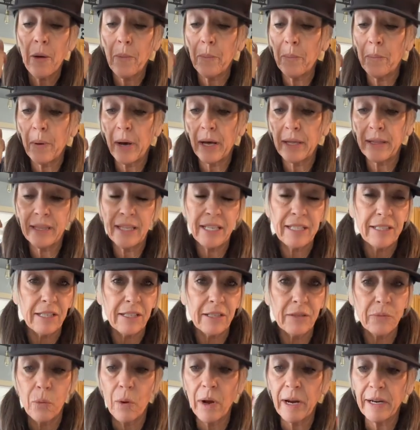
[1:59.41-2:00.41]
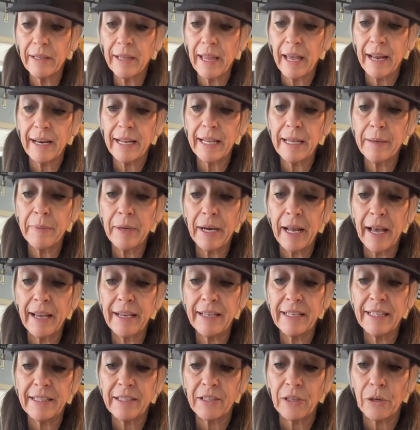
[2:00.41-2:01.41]
but this is one that him and I
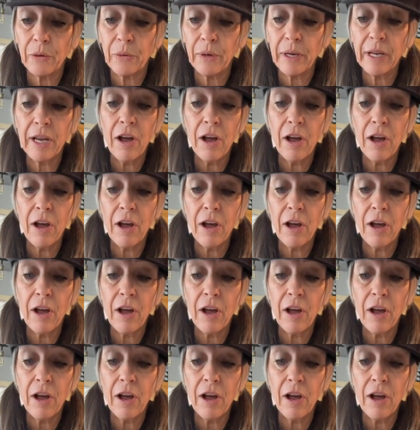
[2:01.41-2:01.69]
disagree